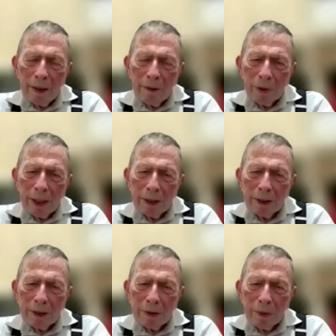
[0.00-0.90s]
in
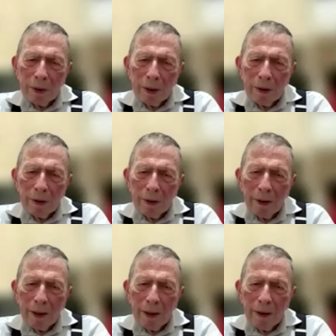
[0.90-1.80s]
places where
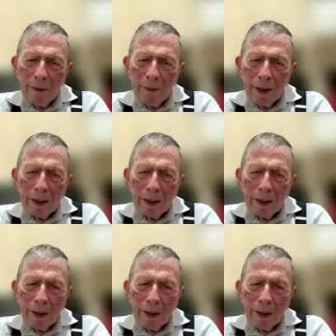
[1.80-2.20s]
uh,